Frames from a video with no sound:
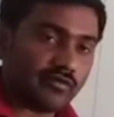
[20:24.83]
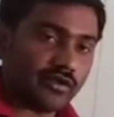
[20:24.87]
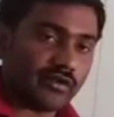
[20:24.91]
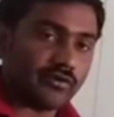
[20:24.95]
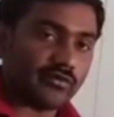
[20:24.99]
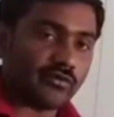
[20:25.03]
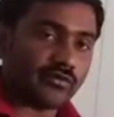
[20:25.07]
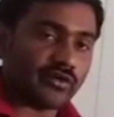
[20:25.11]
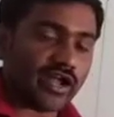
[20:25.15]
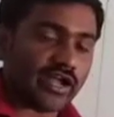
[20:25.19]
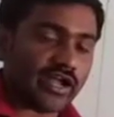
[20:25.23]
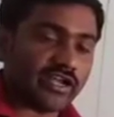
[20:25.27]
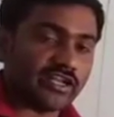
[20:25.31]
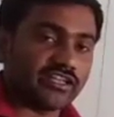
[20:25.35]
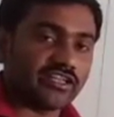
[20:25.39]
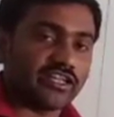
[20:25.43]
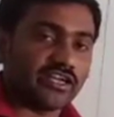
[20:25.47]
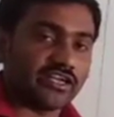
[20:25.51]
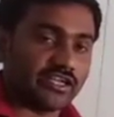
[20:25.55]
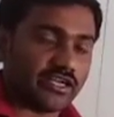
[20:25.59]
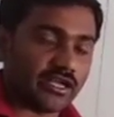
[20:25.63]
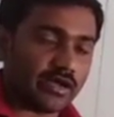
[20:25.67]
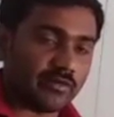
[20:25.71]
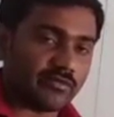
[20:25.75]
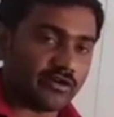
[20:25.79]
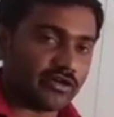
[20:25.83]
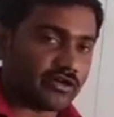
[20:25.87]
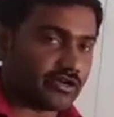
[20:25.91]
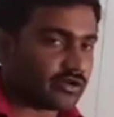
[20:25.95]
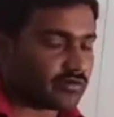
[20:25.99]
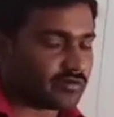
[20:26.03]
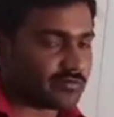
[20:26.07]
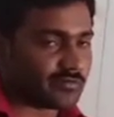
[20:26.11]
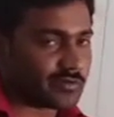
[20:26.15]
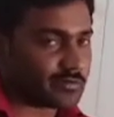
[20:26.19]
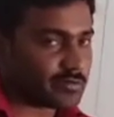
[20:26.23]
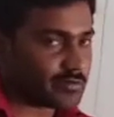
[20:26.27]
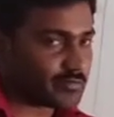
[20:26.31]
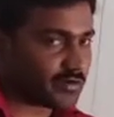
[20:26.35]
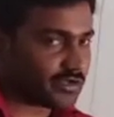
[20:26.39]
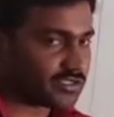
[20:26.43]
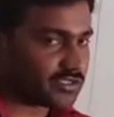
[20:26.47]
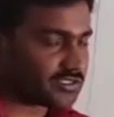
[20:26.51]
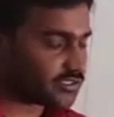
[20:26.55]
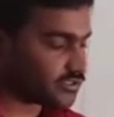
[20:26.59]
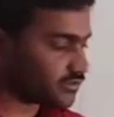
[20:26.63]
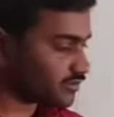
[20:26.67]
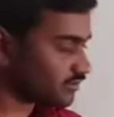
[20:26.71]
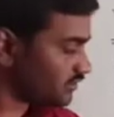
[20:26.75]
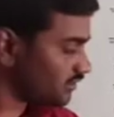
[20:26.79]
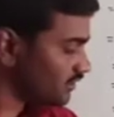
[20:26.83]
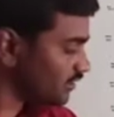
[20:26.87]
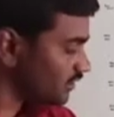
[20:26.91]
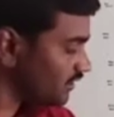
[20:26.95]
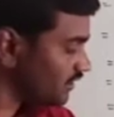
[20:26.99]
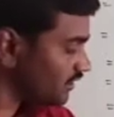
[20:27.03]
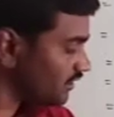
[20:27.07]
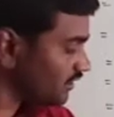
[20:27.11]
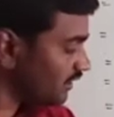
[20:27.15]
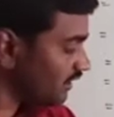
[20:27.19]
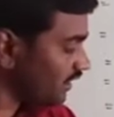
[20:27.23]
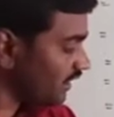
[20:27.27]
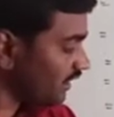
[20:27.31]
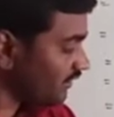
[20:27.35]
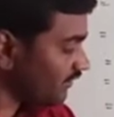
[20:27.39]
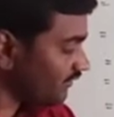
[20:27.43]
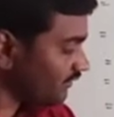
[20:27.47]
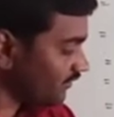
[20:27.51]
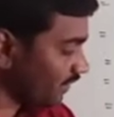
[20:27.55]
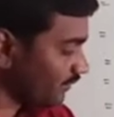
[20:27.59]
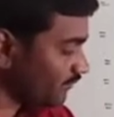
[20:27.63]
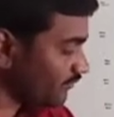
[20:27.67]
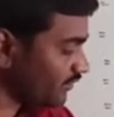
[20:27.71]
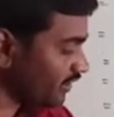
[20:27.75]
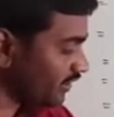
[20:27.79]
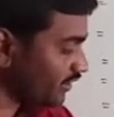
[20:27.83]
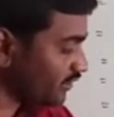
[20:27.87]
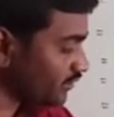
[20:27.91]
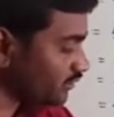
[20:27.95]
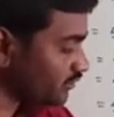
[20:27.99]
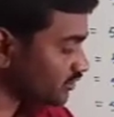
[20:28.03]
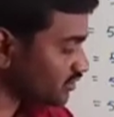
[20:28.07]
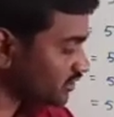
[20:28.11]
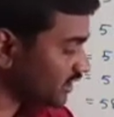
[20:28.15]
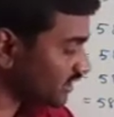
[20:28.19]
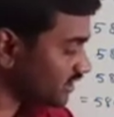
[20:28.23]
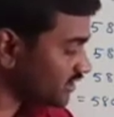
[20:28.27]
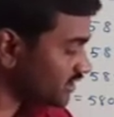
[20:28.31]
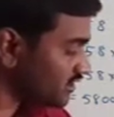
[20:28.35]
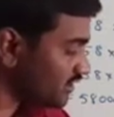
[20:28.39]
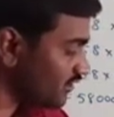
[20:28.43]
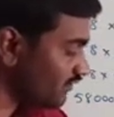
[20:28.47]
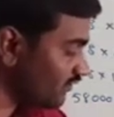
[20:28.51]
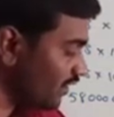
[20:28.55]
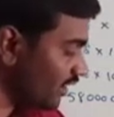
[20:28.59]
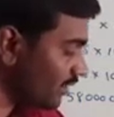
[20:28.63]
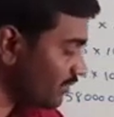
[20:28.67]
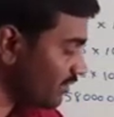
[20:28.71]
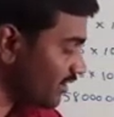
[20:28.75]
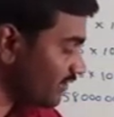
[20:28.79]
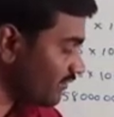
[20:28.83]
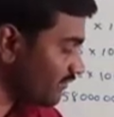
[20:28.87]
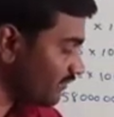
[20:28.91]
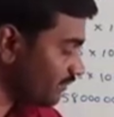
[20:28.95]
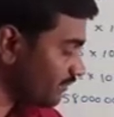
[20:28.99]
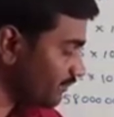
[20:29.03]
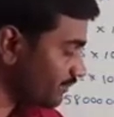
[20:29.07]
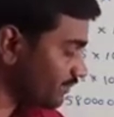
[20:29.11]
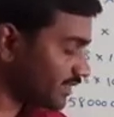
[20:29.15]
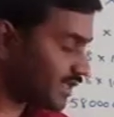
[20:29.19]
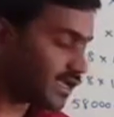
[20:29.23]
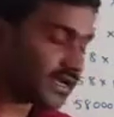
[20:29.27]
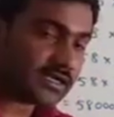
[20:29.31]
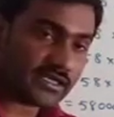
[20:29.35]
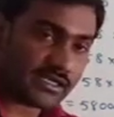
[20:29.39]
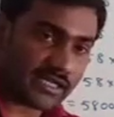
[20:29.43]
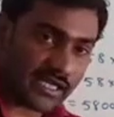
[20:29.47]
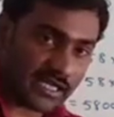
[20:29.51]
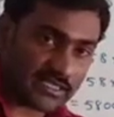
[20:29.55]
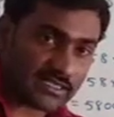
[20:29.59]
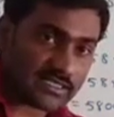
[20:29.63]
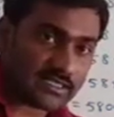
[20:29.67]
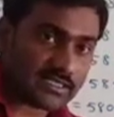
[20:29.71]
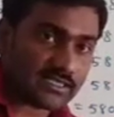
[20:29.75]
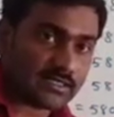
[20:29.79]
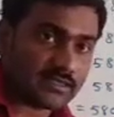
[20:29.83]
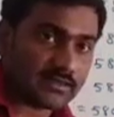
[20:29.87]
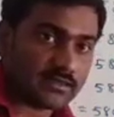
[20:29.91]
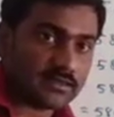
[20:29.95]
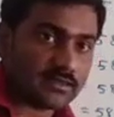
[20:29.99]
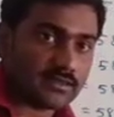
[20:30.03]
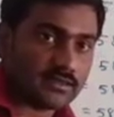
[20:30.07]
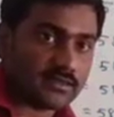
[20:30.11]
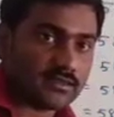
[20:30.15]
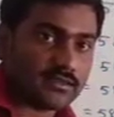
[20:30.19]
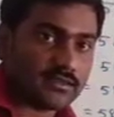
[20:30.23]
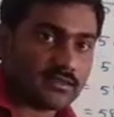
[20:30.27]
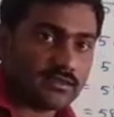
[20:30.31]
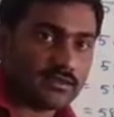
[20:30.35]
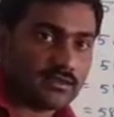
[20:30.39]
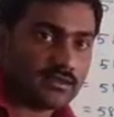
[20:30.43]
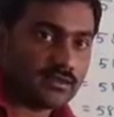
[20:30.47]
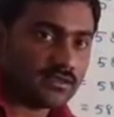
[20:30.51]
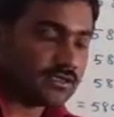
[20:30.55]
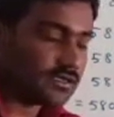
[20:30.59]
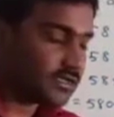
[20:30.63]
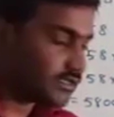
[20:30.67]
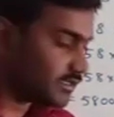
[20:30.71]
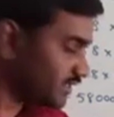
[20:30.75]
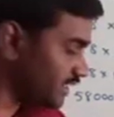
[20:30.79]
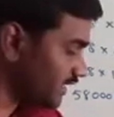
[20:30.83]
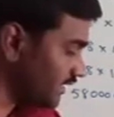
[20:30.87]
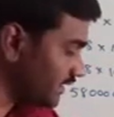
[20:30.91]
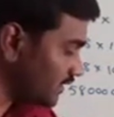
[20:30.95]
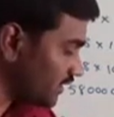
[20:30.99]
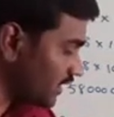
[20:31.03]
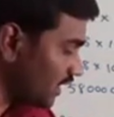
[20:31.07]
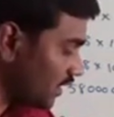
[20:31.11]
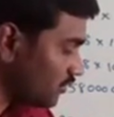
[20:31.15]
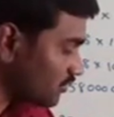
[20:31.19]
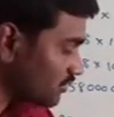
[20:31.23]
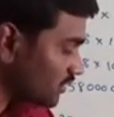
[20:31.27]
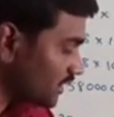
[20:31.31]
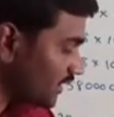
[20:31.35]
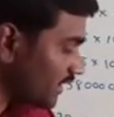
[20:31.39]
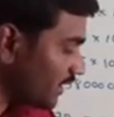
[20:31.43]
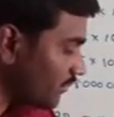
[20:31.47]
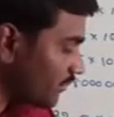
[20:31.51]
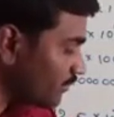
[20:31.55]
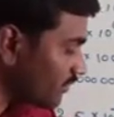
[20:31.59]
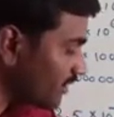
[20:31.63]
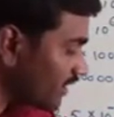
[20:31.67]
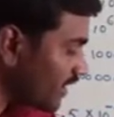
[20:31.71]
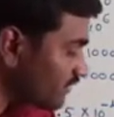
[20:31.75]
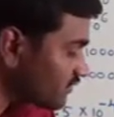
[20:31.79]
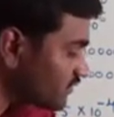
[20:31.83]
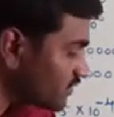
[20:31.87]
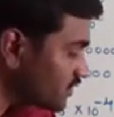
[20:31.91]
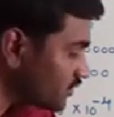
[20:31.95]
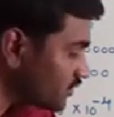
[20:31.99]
When you write in the denominator it will be positive. From there you change in the form of tens. Then count the number of